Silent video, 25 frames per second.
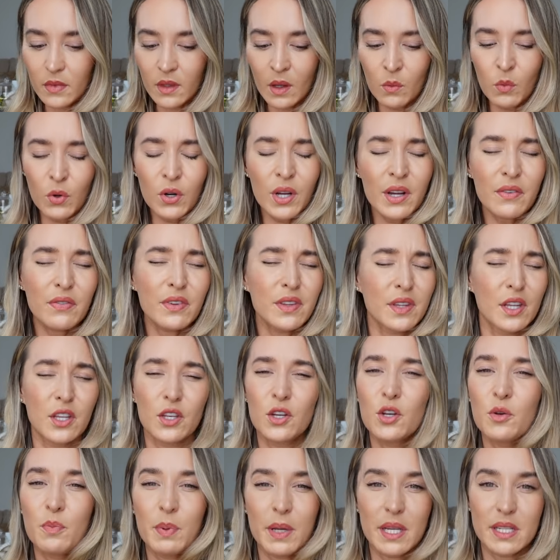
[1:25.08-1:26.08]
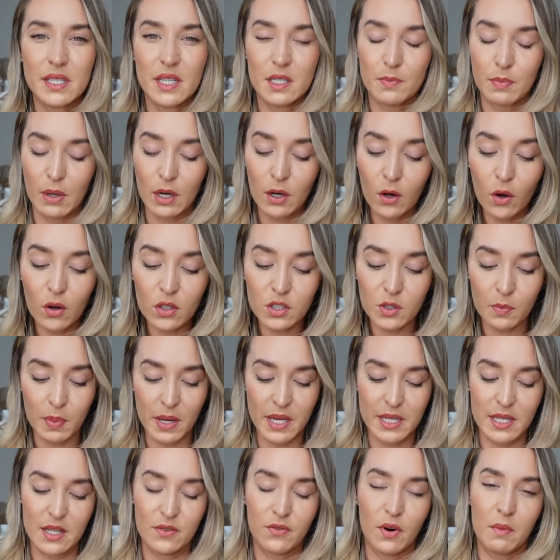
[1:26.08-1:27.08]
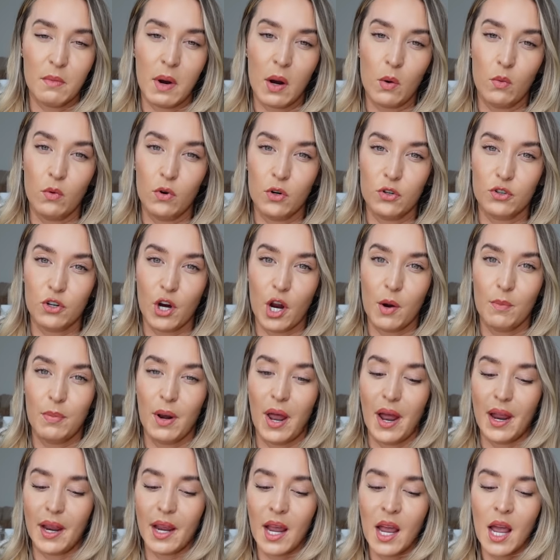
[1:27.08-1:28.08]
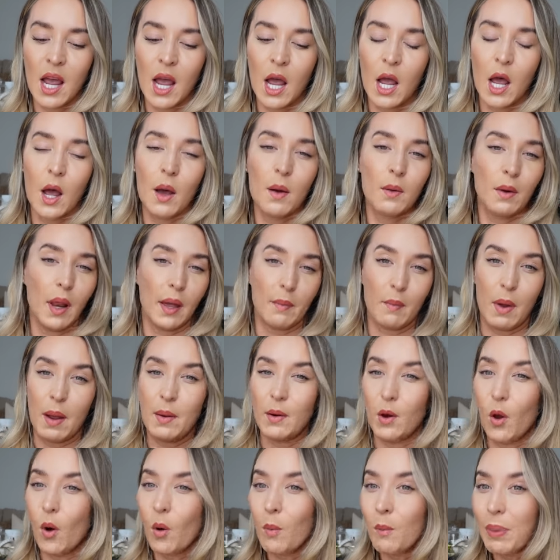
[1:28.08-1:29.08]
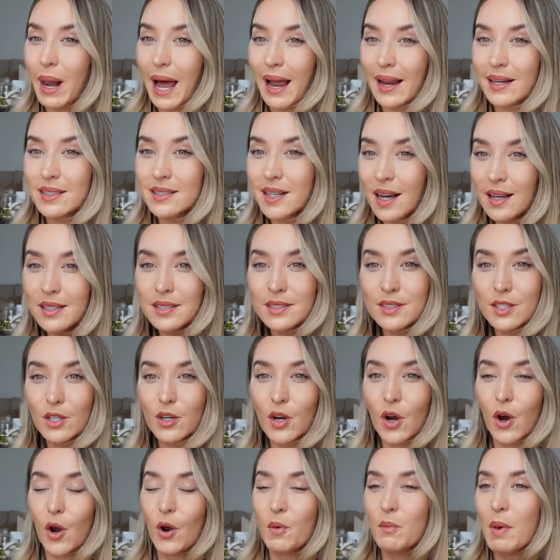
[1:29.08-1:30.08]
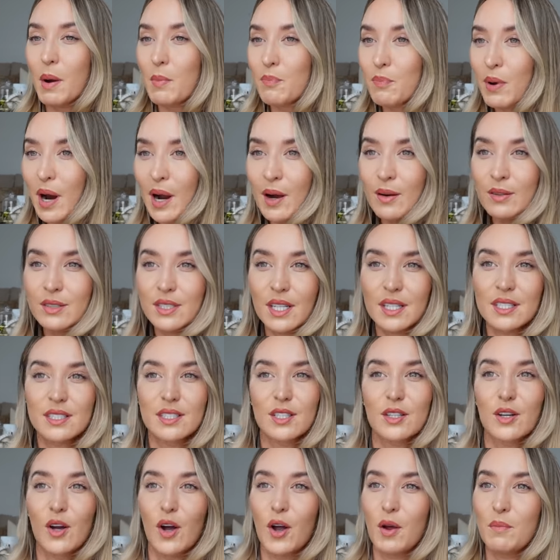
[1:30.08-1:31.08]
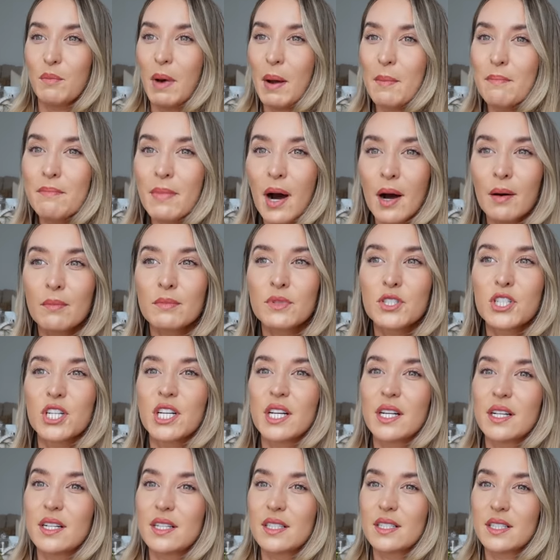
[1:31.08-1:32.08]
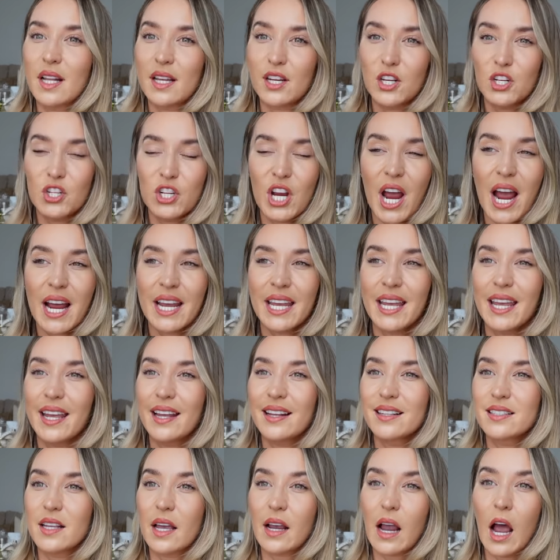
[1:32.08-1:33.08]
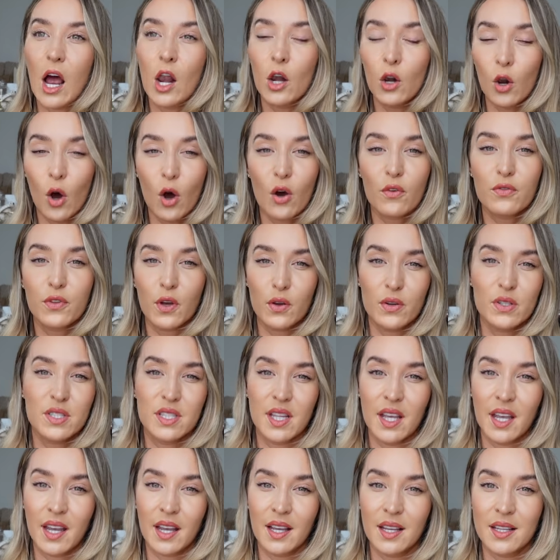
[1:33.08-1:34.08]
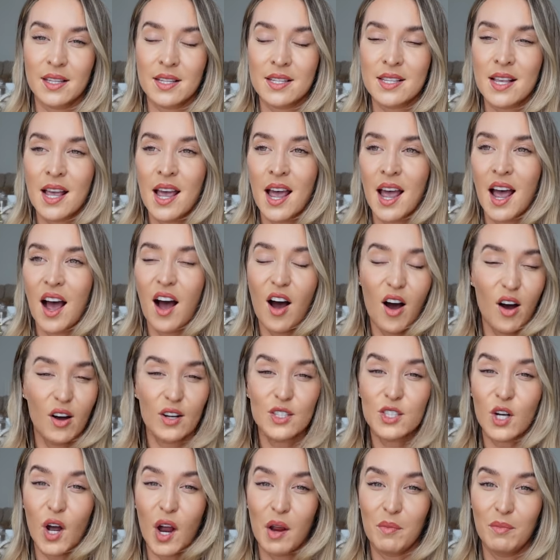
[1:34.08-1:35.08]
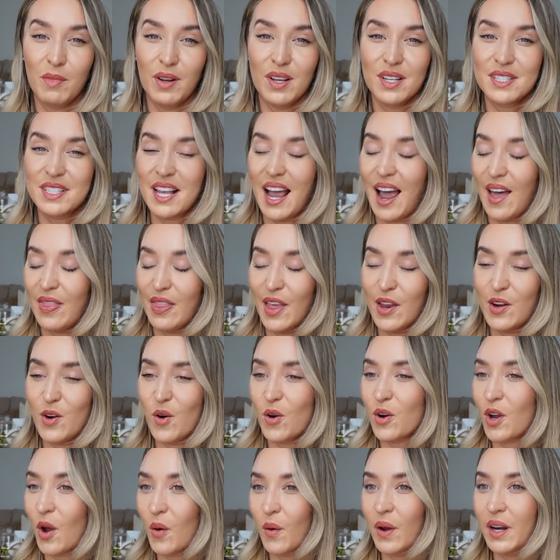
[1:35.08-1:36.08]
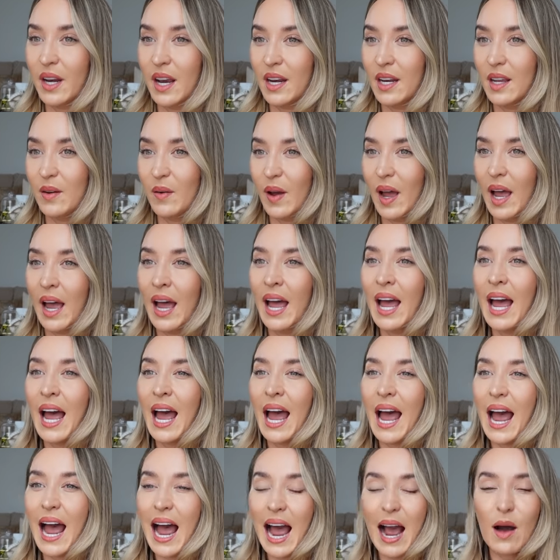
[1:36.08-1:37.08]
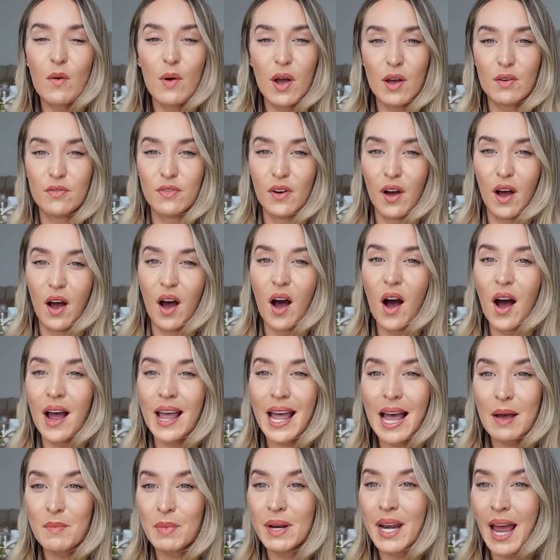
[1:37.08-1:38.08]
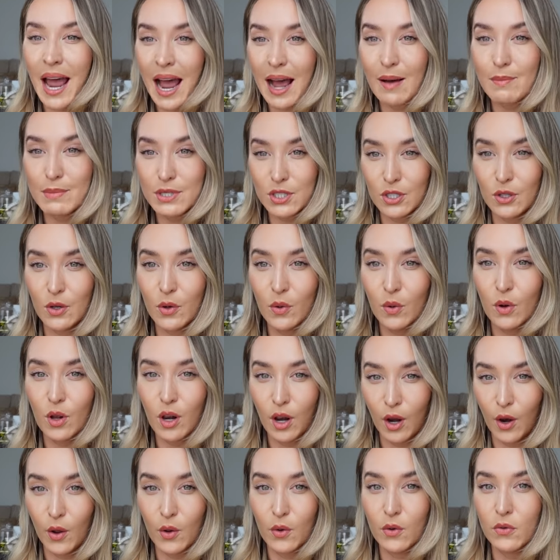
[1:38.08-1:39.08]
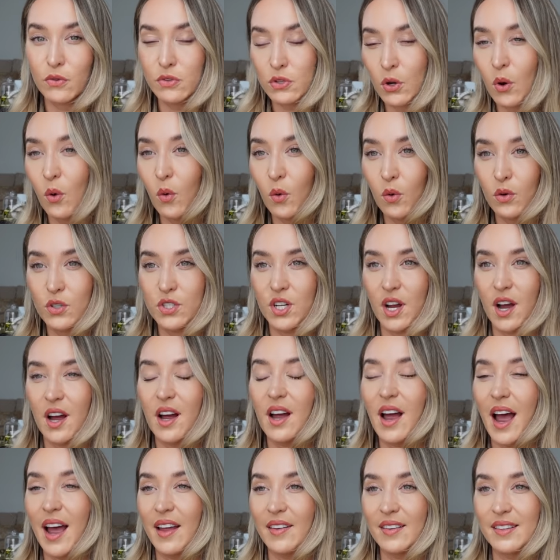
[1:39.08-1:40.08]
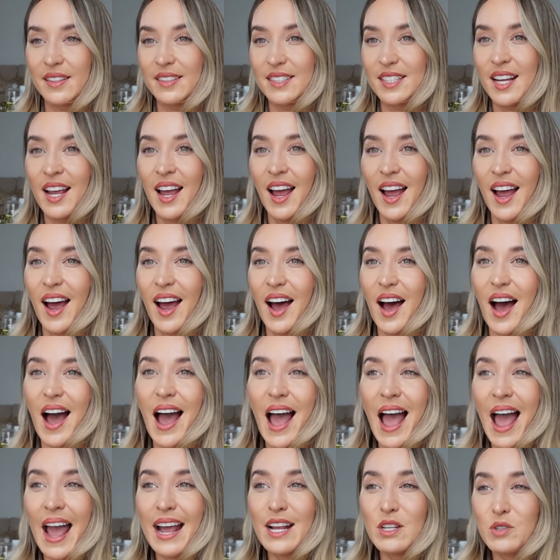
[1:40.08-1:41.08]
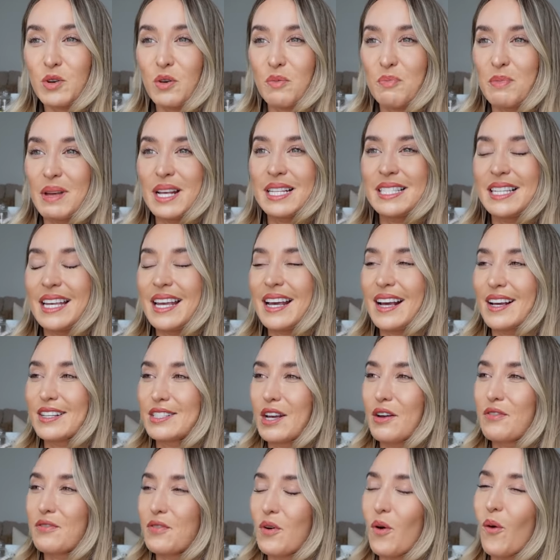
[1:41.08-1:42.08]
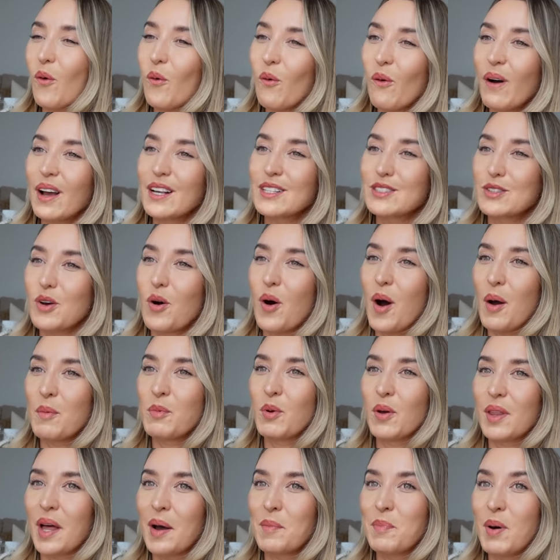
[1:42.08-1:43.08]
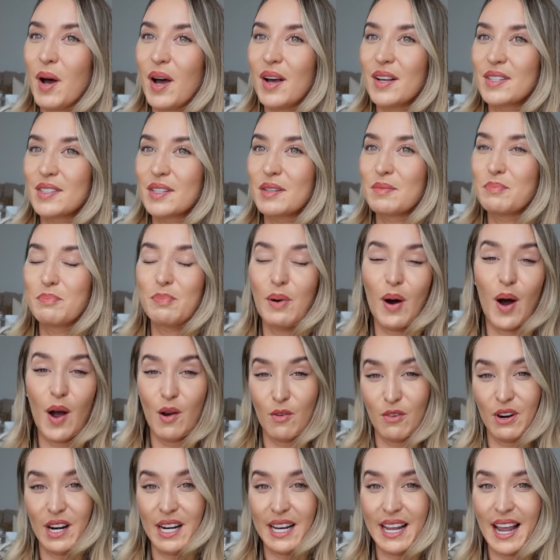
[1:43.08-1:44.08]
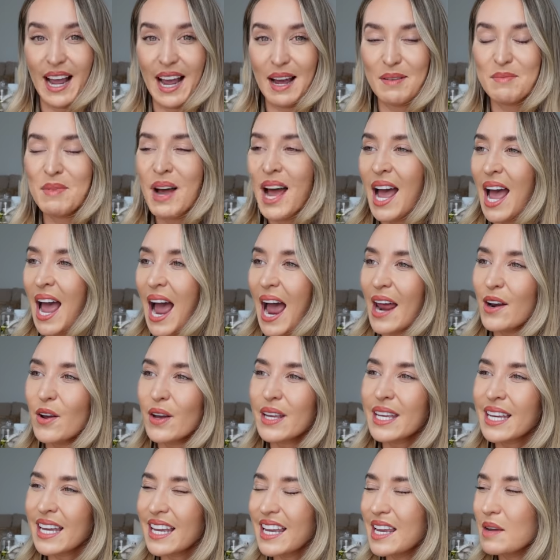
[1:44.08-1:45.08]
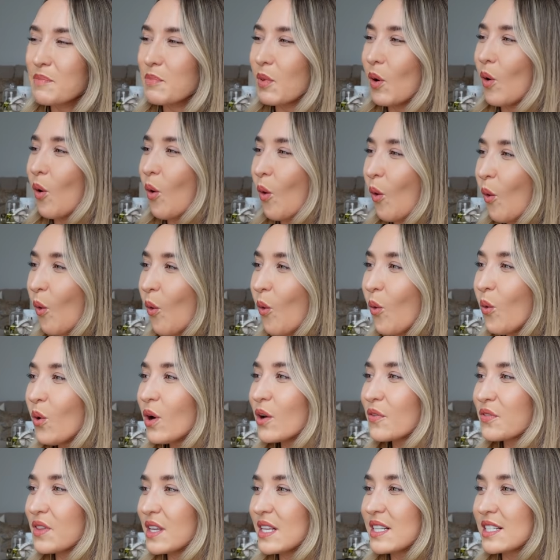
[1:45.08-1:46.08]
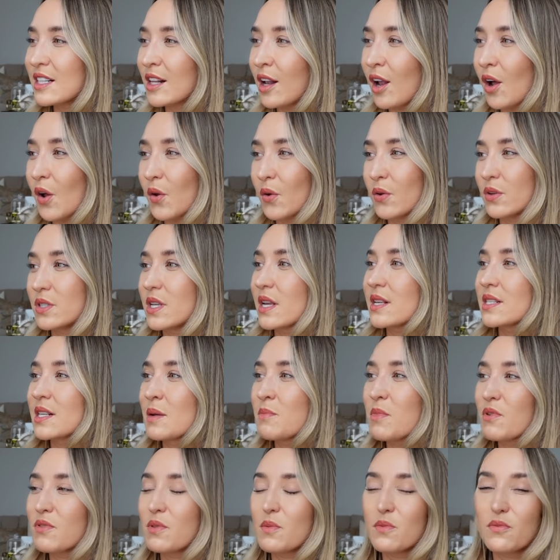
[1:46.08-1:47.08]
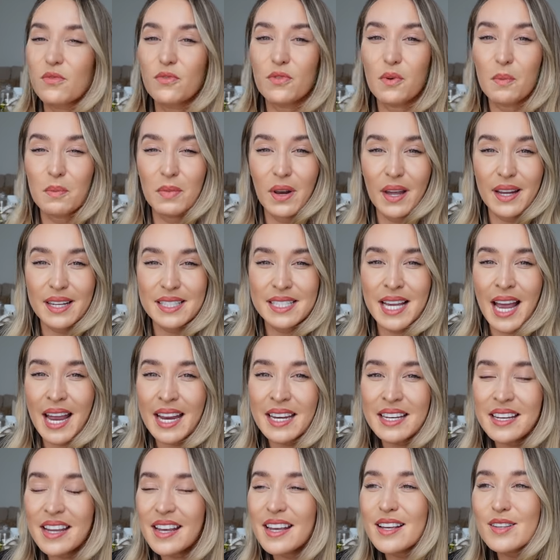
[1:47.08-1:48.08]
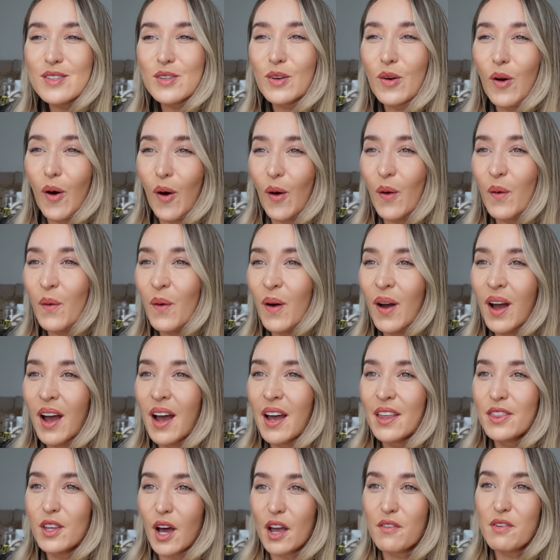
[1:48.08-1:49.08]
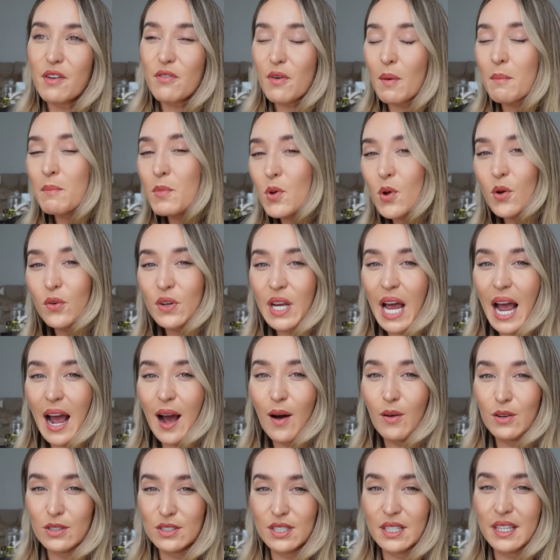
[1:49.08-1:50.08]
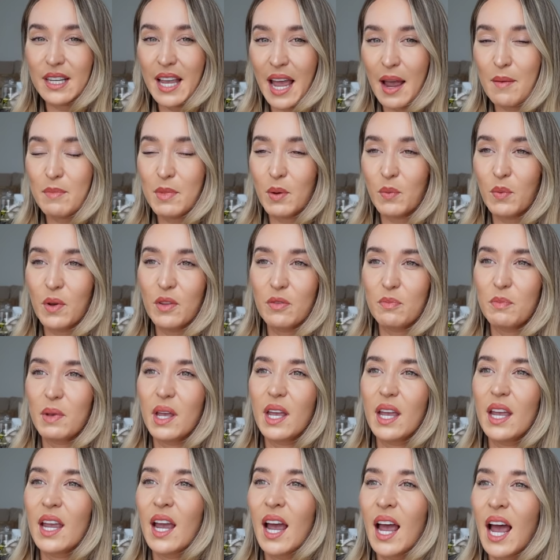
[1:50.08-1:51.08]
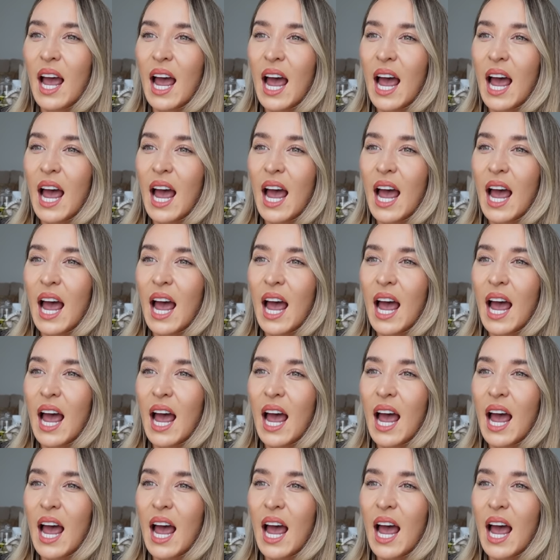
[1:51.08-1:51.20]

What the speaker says: well, not even the new pieces, but lots of pieces from my wardrobe, like my long black duster coat, my brown duster coat, my mum jeans, like shackets, like a lot of those things are timeless and they're not going anywhere. However, I am an absolute clothes hoarder and I hate to admit it because I've always thought I'm not that person, but I really am. And I keep all of these clothes, like some of them from like 10 years ago that I've even moved house and kept them with me.